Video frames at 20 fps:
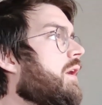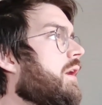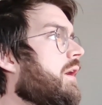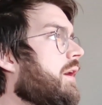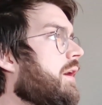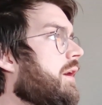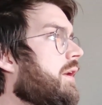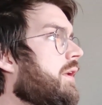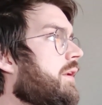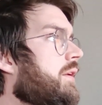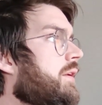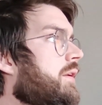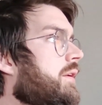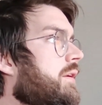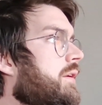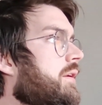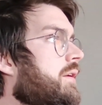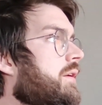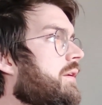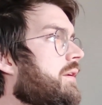And
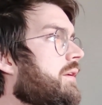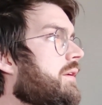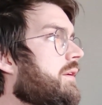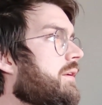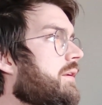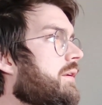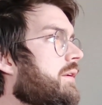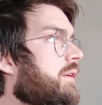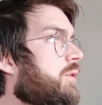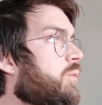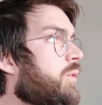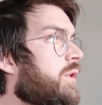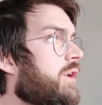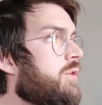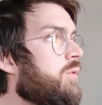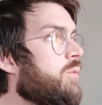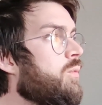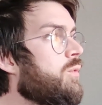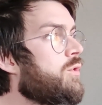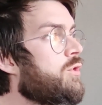the
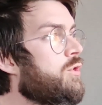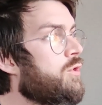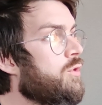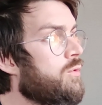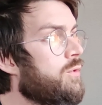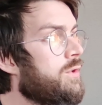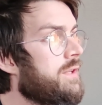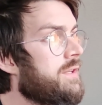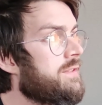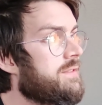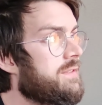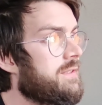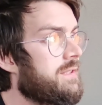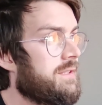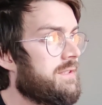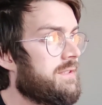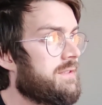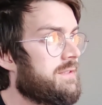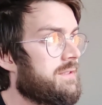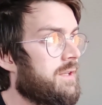way we do this
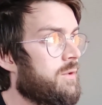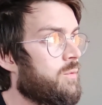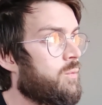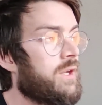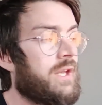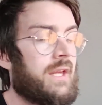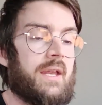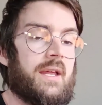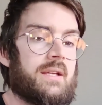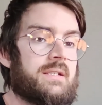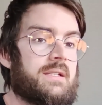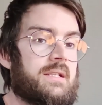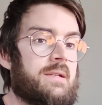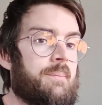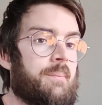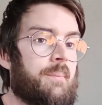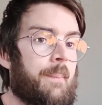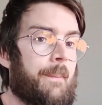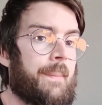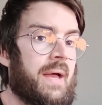is that we can actually